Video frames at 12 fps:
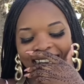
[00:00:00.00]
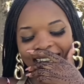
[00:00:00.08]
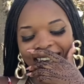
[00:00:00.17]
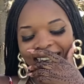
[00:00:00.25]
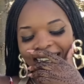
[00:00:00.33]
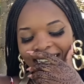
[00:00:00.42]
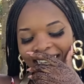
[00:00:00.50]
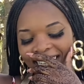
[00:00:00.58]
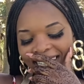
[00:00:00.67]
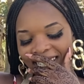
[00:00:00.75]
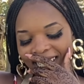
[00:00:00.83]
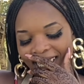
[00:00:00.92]

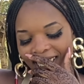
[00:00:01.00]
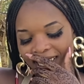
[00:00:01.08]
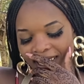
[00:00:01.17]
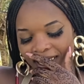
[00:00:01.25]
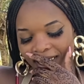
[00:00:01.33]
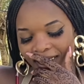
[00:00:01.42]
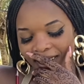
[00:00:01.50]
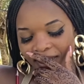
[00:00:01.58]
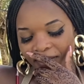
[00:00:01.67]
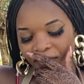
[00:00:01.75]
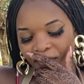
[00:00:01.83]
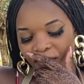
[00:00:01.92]

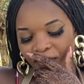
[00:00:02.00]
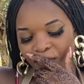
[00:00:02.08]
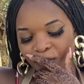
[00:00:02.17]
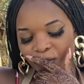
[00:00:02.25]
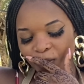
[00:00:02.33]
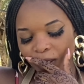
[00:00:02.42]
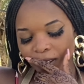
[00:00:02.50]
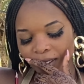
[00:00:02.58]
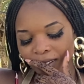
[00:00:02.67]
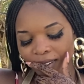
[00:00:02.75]
(not speaking)